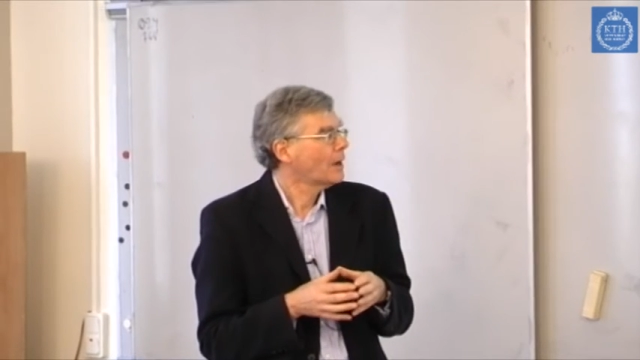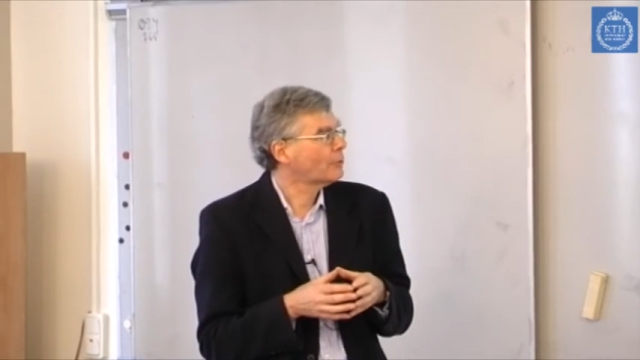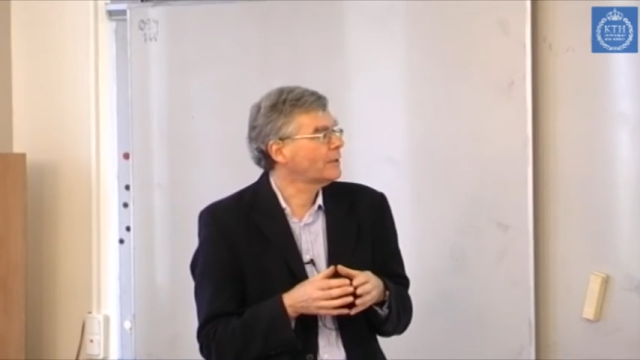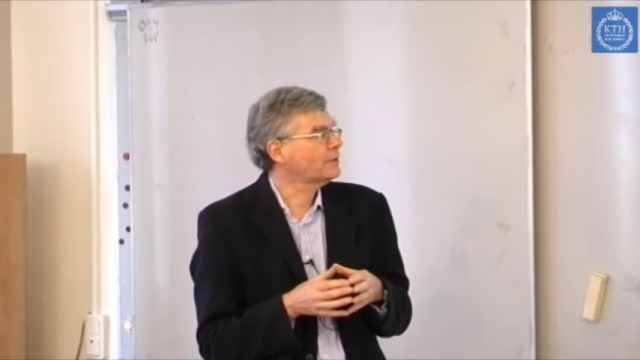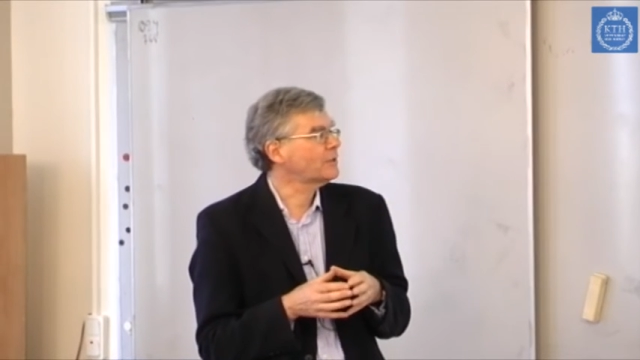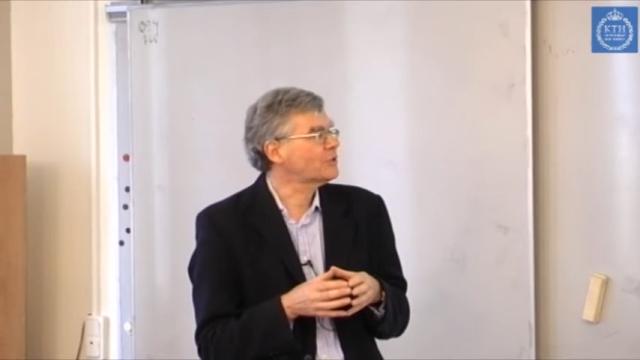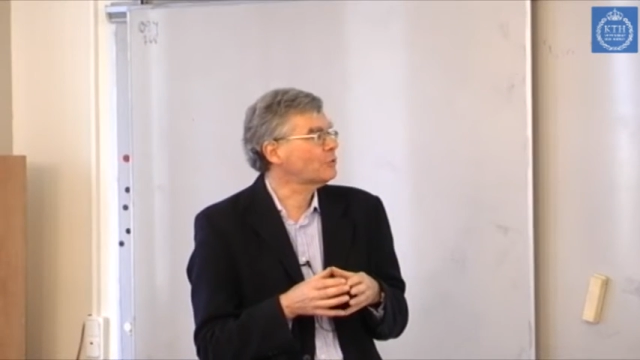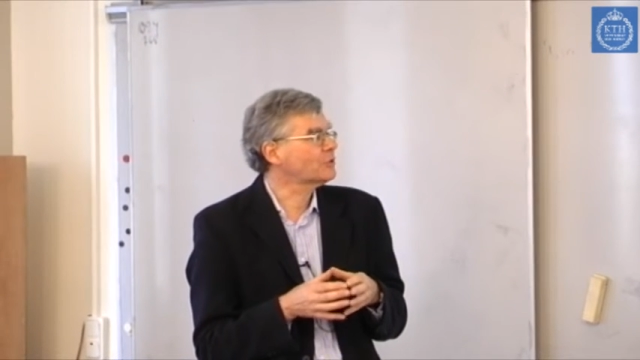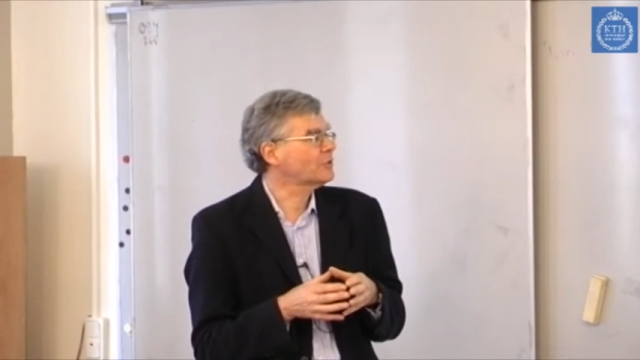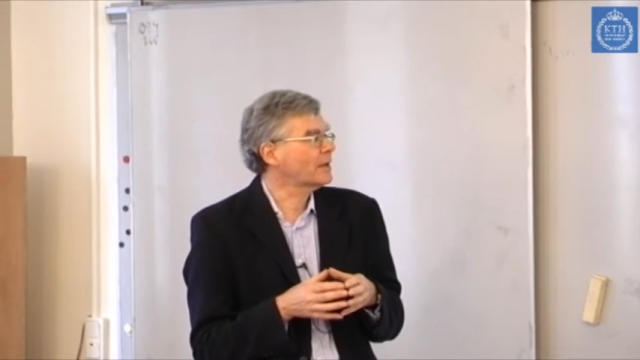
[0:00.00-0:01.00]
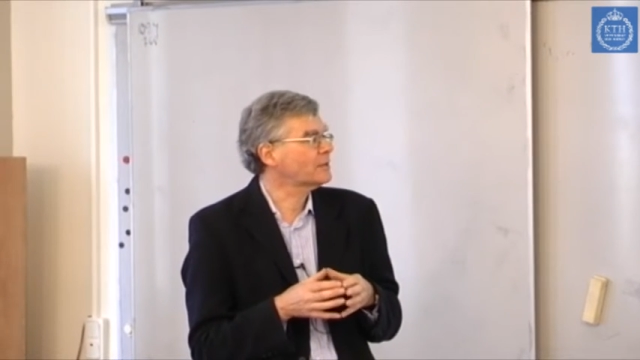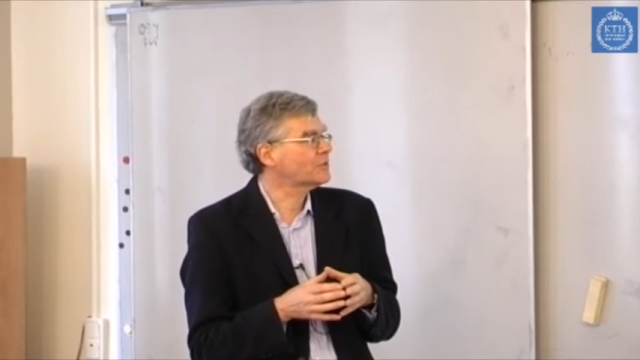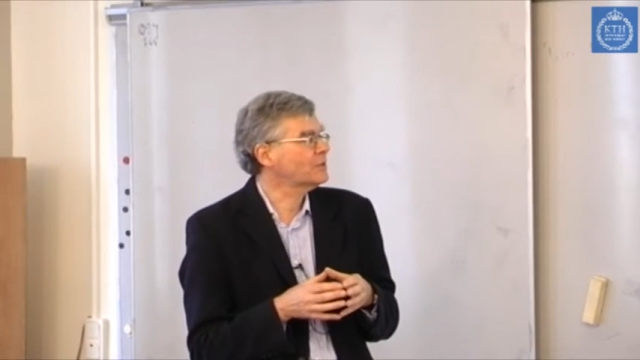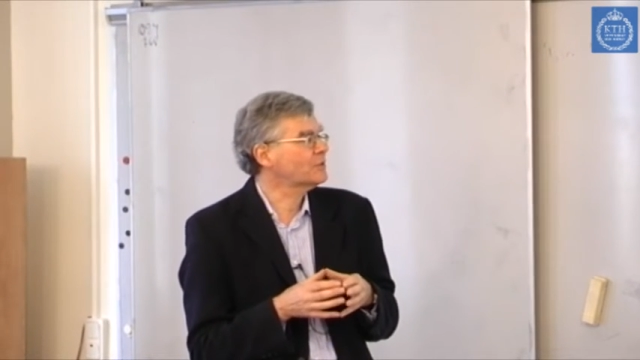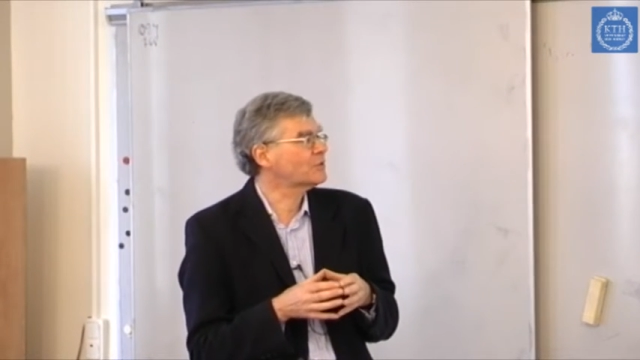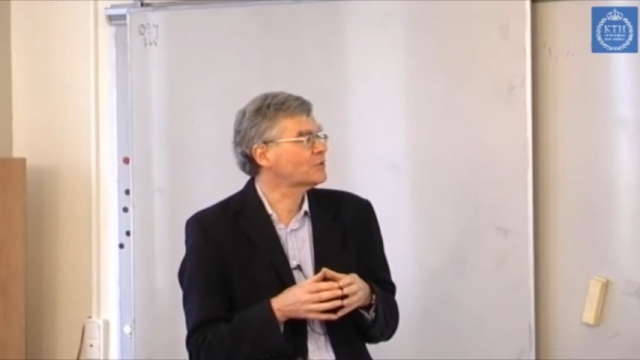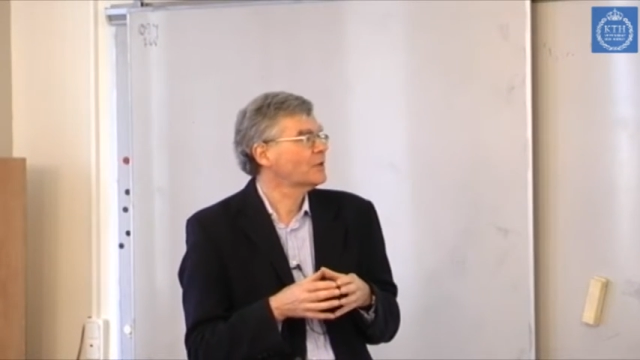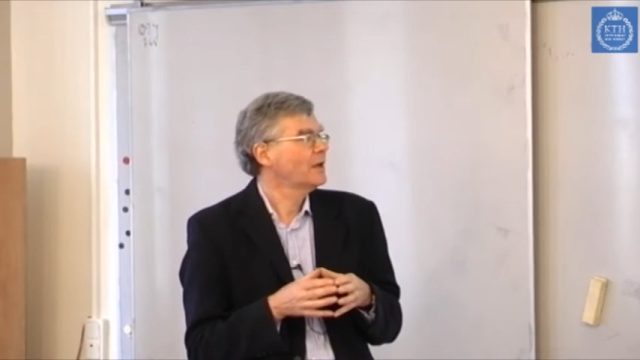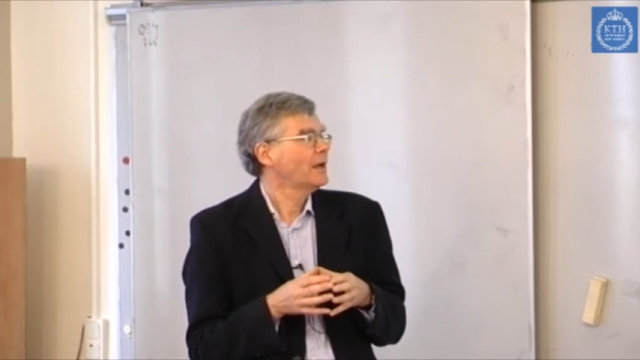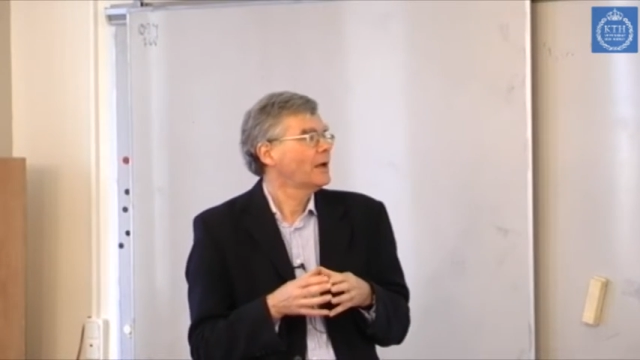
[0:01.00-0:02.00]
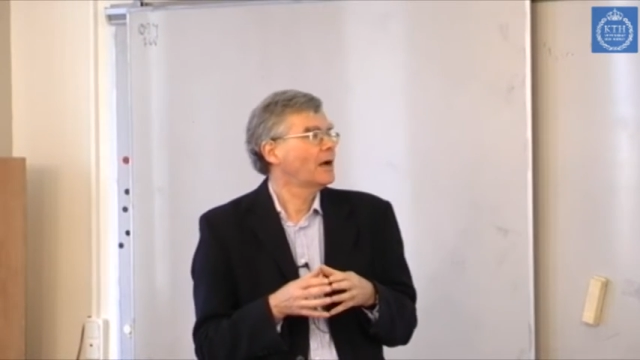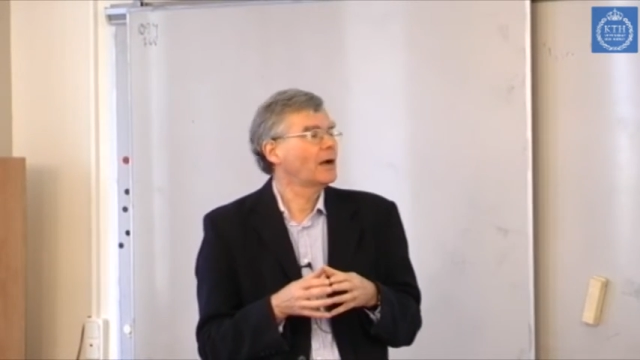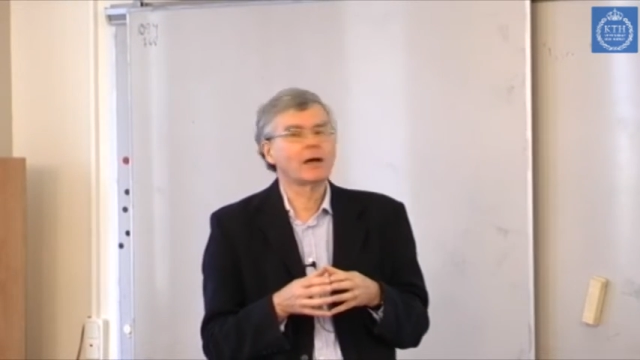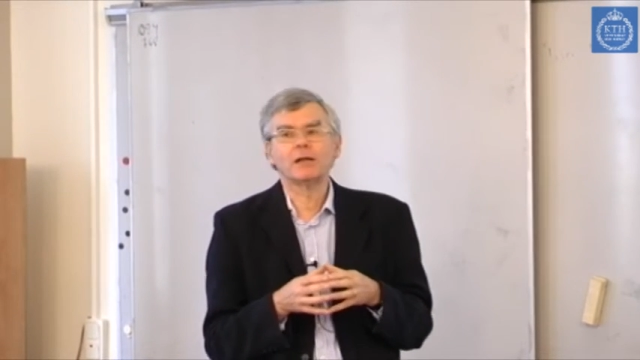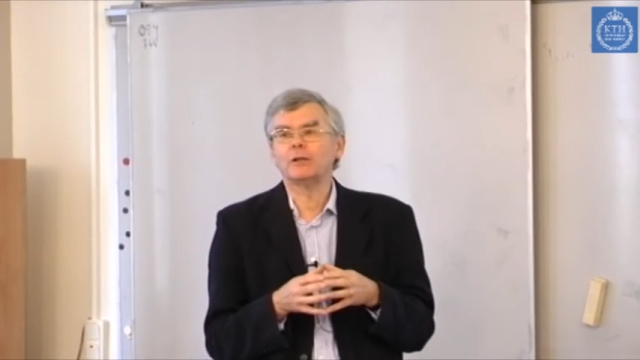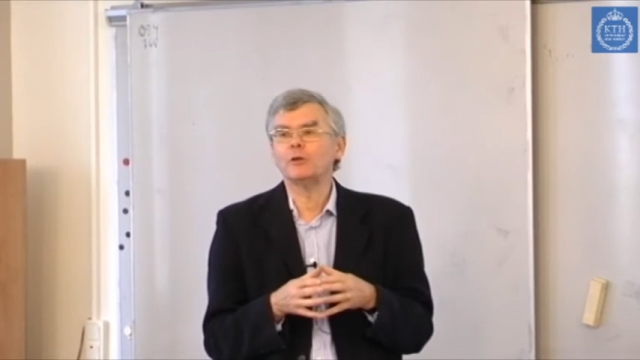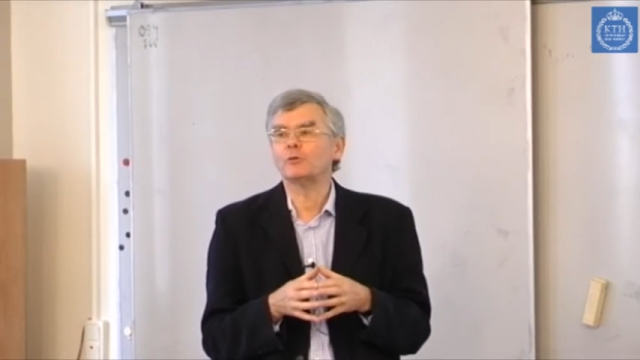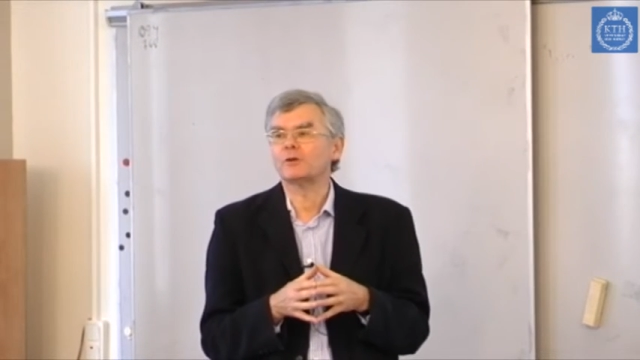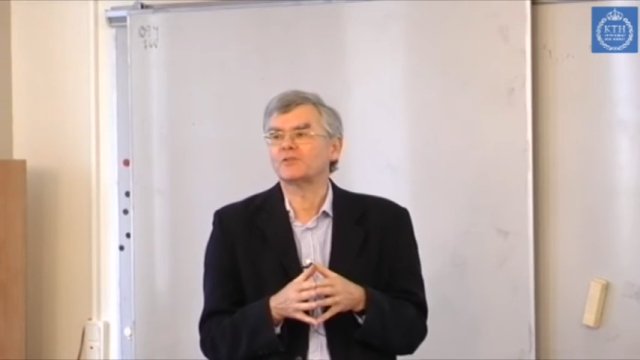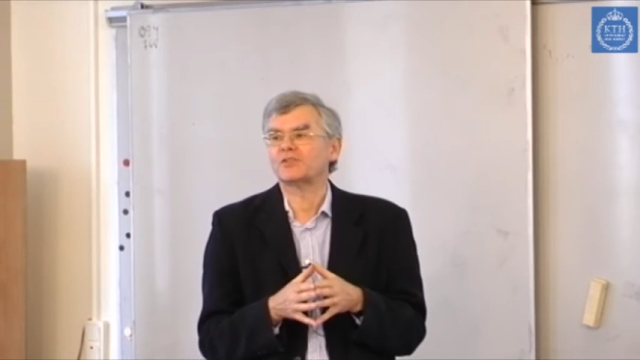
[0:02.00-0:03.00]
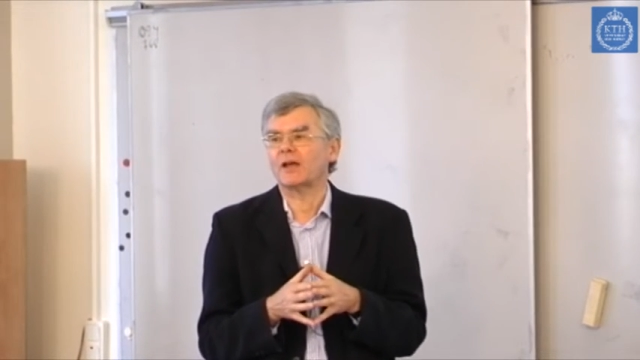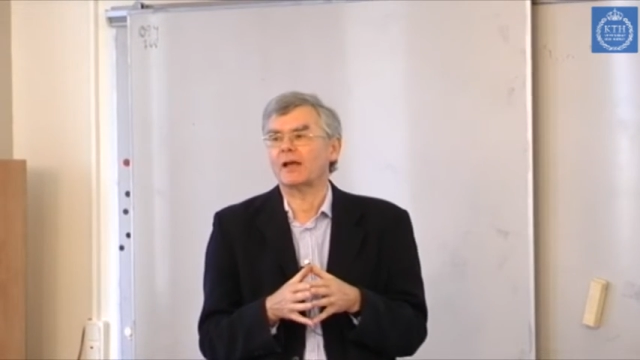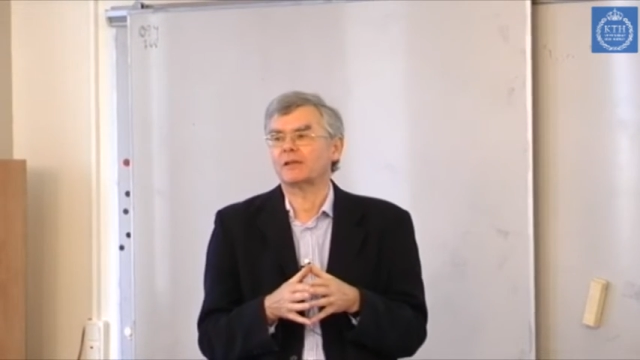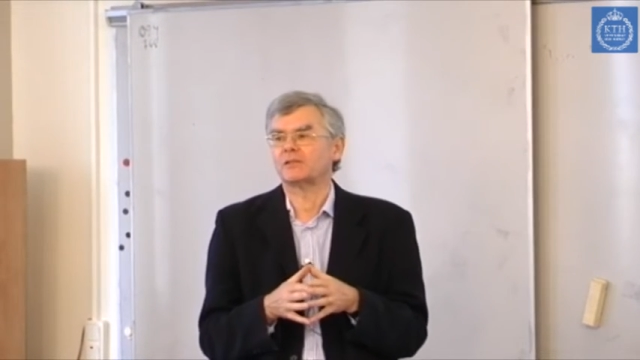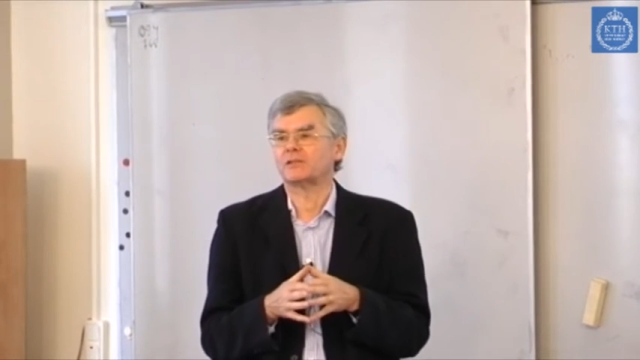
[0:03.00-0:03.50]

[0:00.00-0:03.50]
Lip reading: Critical discourse analysis looks at